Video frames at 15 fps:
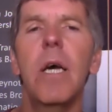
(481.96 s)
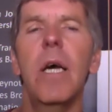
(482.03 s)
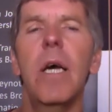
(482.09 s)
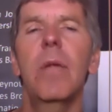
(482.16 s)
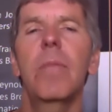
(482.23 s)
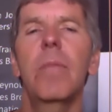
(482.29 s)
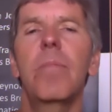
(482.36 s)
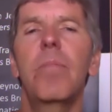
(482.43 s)

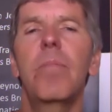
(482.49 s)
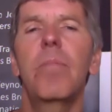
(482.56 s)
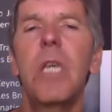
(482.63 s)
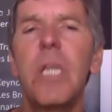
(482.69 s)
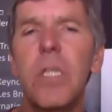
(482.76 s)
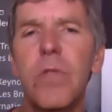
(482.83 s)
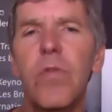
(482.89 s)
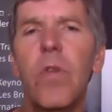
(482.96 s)
and
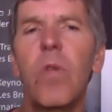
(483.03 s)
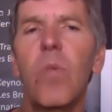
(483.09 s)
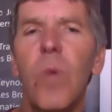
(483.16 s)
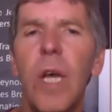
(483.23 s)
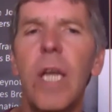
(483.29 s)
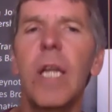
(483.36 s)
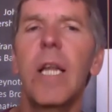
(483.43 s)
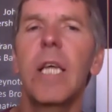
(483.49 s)
peaceful
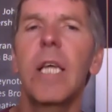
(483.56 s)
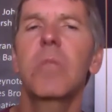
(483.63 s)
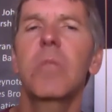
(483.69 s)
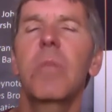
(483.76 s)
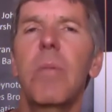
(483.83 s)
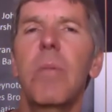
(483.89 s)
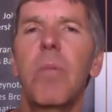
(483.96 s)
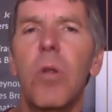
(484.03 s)
way lets
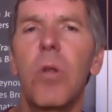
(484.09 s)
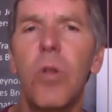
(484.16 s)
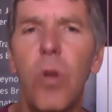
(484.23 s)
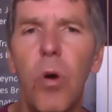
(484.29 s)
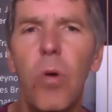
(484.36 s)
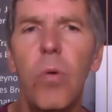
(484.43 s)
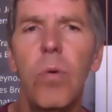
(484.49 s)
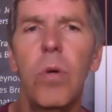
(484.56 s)
people
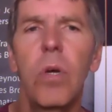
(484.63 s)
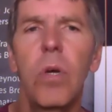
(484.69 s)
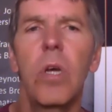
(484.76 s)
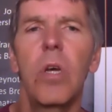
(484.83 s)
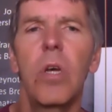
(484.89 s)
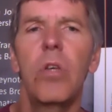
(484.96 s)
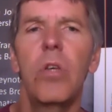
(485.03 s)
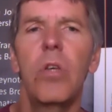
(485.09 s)
know
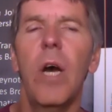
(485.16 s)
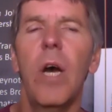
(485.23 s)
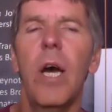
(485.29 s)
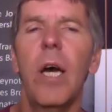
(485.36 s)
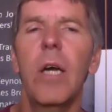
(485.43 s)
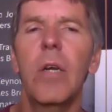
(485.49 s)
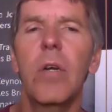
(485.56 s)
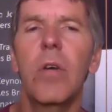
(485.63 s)
you
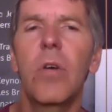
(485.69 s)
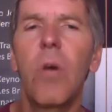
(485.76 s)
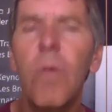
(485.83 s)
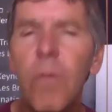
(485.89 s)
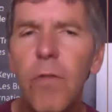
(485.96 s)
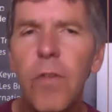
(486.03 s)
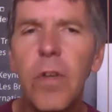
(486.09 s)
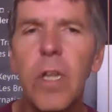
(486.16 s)
are
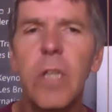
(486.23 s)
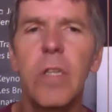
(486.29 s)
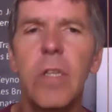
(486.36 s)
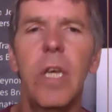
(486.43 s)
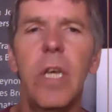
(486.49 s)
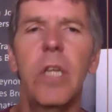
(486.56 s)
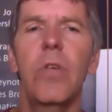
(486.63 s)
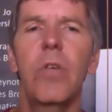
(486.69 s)

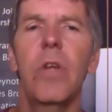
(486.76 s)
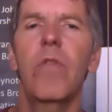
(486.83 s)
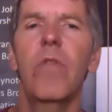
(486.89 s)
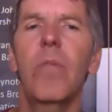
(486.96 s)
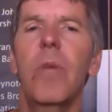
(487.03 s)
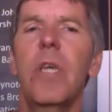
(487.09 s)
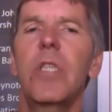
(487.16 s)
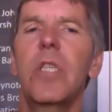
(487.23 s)
confident in your
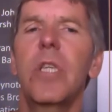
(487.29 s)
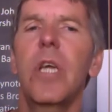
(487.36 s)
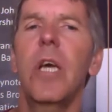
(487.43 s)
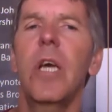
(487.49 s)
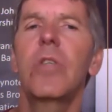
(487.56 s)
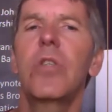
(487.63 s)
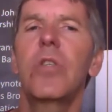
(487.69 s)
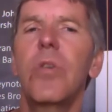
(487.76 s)
information
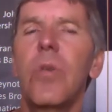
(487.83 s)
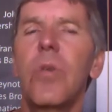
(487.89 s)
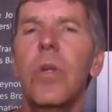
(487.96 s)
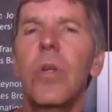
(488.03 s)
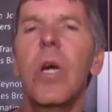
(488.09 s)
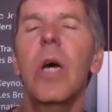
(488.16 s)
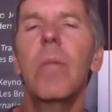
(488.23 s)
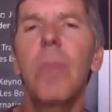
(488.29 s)
and
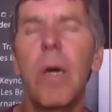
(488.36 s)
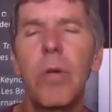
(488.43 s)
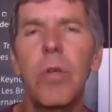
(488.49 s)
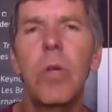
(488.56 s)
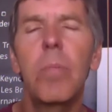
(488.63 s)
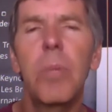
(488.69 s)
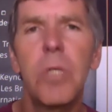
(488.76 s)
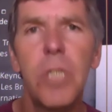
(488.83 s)
sure about
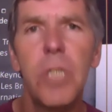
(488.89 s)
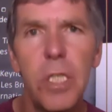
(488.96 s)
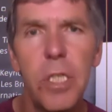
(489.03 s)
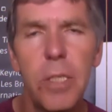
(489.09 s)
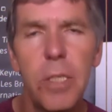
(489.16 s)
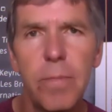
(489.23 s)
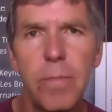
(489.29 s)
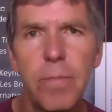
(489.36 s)
your
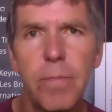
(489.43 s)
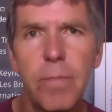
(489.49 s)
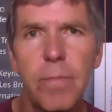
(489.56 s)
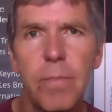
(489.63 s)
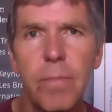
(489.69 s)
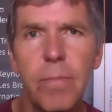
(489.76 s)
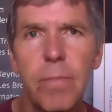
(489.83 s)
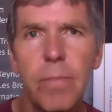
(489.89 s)
position.
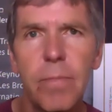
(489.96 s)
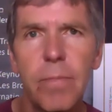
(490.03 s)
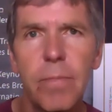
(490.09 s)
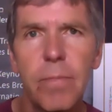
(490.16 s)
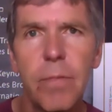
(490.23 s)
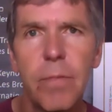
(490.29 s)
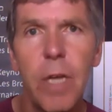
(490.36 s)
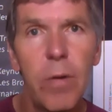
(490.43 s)

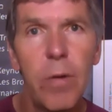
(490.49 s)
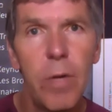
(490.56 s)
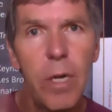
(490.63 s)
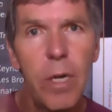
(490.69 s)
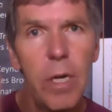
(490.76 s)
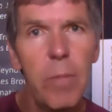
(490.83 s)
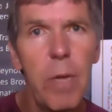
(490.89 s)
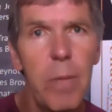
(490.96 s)
Now,
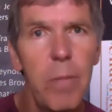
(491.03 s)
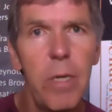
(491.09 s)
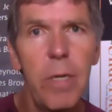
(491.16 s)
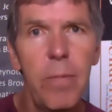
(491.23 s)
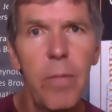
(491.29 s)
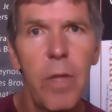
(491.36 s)
remember,